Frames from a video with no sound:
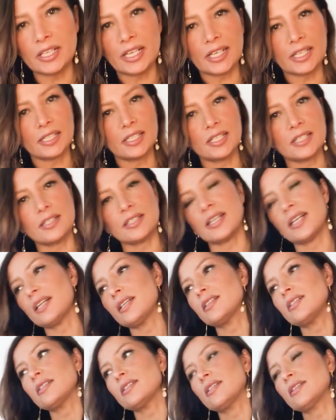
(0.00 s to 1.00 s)
necklace
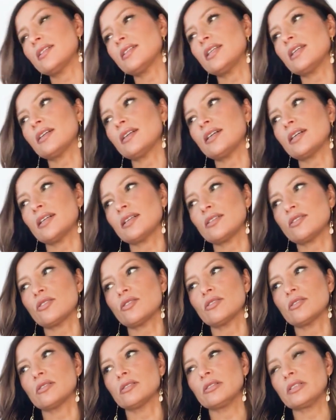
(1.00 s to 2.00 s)
and I think I had
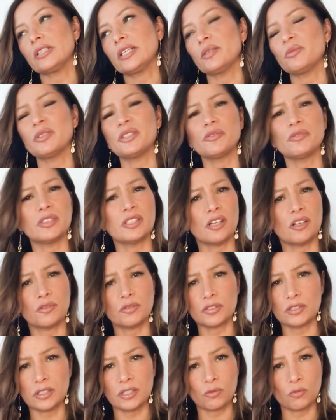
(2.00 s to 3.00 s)
to get rid of it
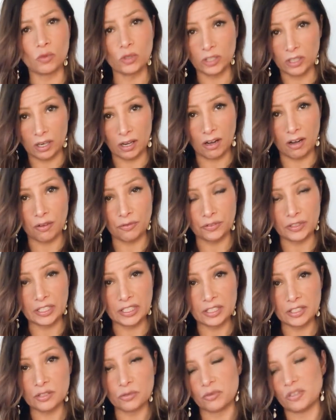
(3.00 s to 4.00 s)
after 1.5
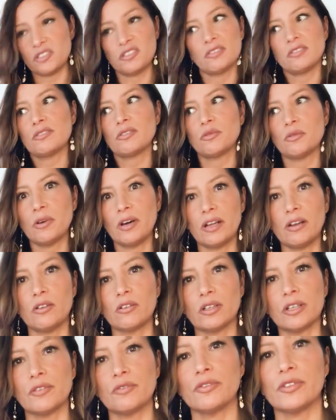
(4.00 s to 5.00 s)
years, which is quite
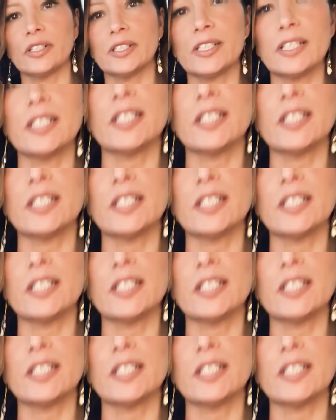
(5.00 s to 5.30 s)
long, I find.